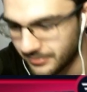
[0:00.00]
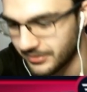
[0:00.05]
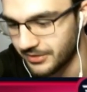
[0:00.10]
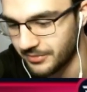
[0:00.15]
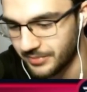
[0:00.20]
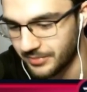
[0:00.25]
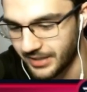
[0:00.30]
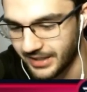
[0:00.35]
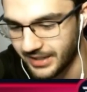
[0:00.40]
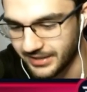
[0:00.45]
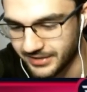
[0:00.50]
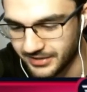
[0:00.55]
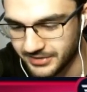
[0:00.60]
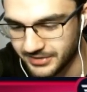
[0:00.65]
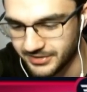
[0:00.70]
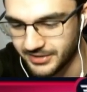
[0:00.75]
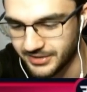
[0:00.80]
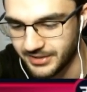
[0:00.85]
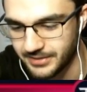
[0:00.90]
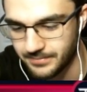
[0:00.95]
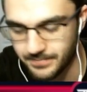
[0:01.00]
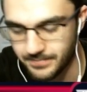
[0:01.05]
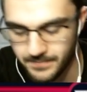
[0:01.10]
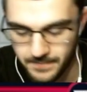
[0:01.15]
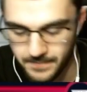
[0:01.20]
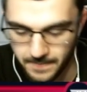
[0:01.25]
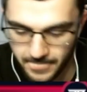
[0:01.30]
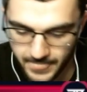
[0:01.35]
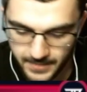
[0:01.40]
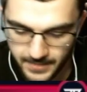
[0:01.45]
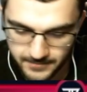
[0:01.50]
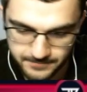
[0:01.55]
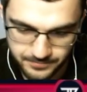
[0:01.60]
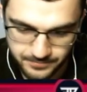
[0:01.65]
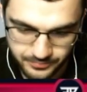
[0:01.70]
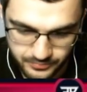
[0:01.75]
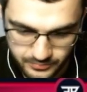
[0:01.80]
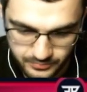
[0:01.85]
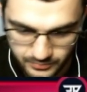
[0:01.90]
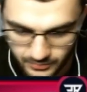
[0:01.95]
in the back. Usually,
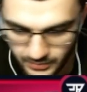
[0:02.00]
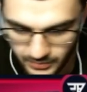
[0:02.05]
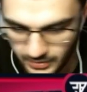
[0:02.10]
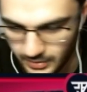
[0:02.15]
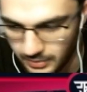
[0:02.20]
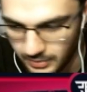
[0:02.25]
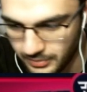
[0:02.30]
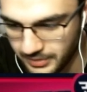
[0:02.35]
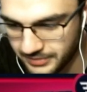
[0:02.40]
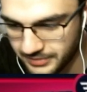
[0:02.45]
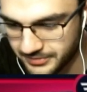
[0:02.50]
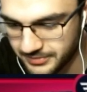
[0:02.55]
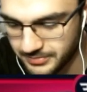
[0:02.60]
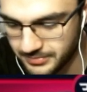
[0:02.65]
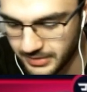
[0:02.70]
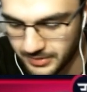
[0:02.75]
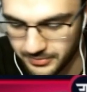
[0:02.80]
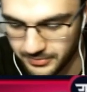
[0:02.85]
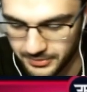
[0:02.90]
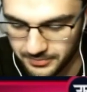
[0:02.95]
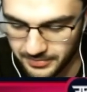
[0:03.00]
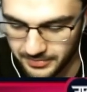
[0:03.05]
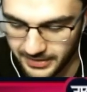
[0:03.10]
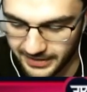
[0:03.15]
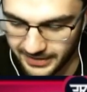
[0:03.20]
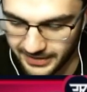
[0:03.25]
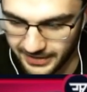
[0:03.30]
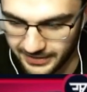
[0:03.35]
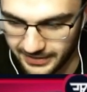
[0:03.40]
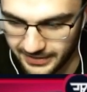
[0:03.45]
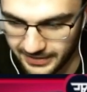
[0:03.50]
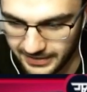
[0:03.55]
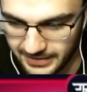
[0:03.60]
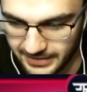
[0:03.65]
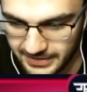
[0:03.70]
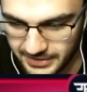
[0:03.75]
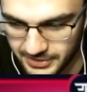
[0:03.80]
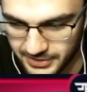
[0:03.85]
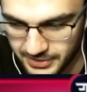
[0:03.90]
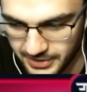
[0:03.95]
when I see Bomber in the back, I think
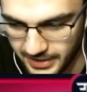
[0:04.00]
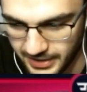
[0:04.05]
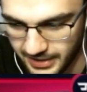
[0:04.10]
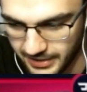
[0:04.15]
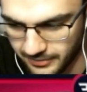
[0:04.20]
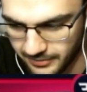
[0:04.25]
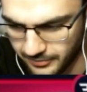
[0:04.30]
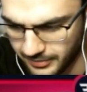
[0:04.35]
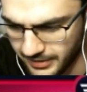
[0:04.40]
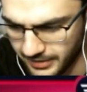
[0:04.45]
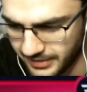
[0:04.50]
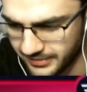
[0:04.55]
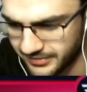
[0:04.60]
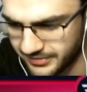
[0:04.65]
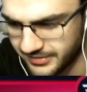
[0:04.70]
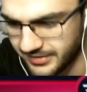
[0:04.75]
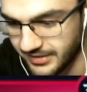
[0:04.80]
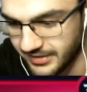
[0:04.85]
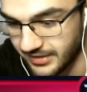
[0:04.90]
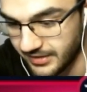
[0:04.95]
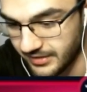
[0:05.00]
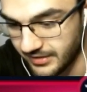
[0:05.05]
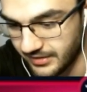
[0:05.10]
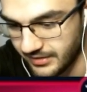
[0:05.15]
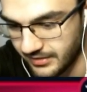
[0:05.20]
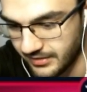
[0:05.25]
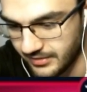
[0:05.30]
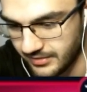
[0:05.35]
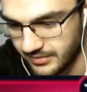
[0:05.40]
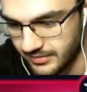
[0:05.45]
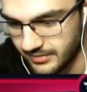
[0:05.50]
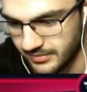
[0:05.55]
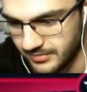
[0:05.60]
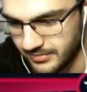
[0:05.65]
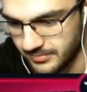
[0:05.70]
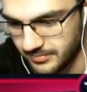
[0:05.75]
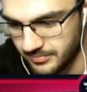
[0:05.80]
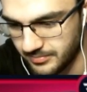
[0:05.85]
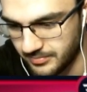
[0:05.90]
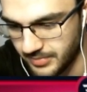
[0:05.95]
E-Giant. When I see
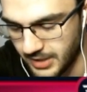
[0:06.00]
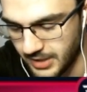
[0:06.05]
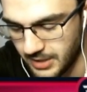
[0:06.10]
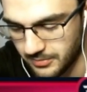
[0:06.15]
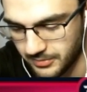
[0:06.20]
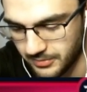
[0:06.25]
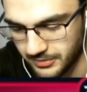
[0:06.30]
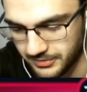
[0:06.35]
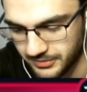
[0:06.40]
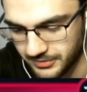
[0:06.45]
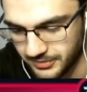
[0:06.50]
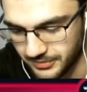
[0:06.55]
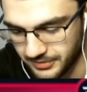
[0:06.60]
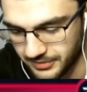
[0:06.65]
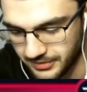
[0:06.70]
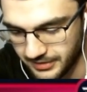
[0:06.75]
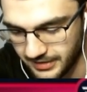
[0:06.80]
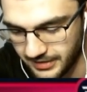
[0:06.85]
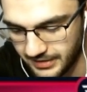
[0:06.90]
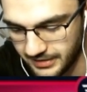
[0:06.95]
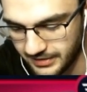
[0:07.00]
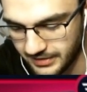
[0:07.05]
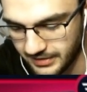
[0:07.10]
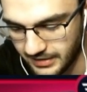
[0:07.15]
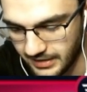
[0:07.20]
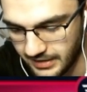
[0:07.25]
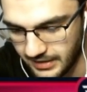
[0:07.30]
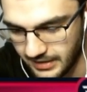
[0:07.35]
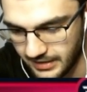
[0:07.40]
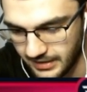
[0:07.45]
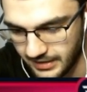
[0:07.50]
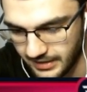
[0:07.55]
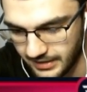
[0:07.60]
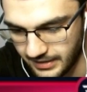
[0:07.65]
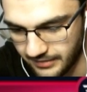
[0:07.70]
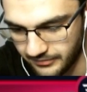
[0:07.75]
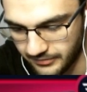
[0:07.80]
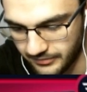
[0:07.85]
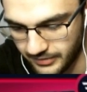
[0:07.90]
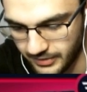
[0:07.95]
Bomber and Golden Knight, I
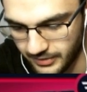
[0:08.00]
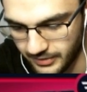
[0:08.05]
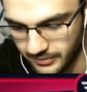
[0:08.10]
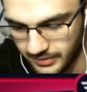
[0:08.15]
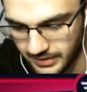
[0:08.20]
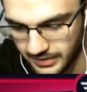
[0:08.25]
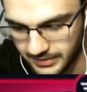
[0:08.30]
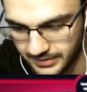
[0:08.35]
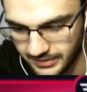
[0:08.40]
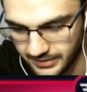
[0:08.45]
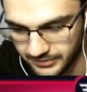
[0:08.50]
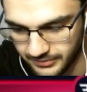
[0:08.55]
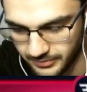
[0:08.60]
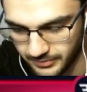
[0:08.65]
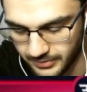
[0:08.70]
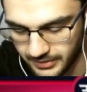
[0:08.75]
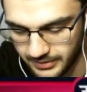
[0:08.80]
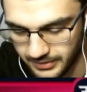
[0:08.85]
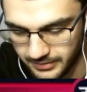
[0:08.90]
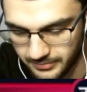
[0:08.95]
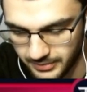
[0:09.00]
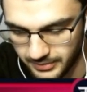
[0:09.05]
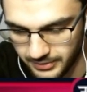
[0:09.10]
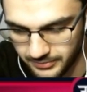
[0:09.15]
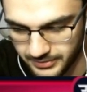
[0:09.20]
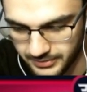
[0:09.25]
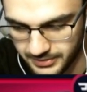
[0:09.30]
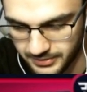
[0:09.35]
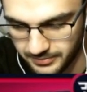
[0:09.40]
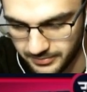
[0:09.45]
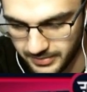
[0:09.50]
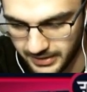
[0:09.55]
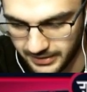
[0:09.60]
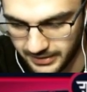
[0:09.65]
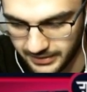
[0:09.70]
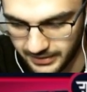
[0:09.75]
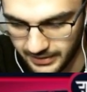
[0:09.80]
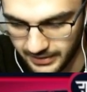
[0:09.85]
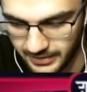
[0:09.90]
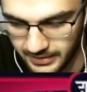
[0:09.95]
have no idea. So we're going to Mother Witch in the back
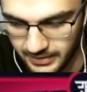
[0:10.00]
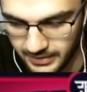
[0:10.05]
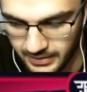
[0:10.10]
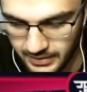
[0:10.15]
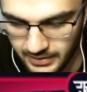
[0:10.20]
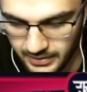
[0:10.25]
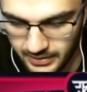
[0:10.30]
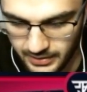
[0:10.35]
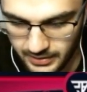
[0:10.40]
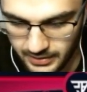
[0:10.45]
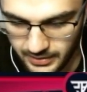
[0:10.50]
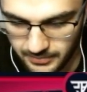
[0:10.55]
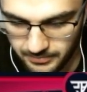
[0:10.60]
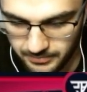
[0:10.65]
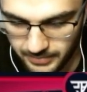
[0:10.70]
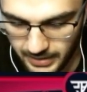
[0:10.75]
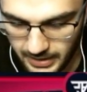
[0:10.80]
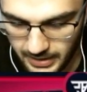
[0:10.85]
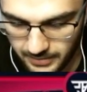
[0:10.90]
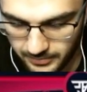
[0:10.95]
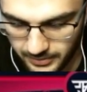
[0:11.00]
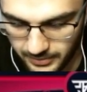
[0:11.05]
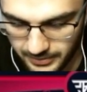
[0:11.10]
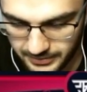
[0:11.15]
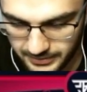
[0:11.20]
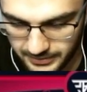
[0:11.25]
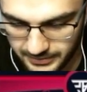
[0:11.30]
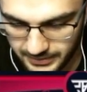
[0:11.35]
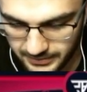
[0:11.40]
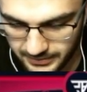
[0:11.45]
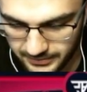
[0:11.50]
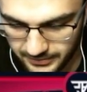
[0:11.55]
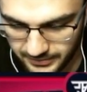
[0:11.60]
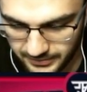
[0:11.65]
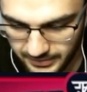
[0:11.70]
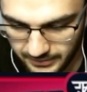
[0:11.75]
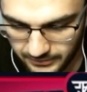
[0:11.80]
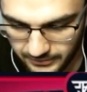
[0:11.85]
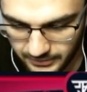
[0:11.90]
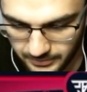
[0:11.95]
into that. Bomber, I think that's the
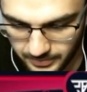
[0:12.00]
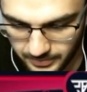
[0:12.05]
safest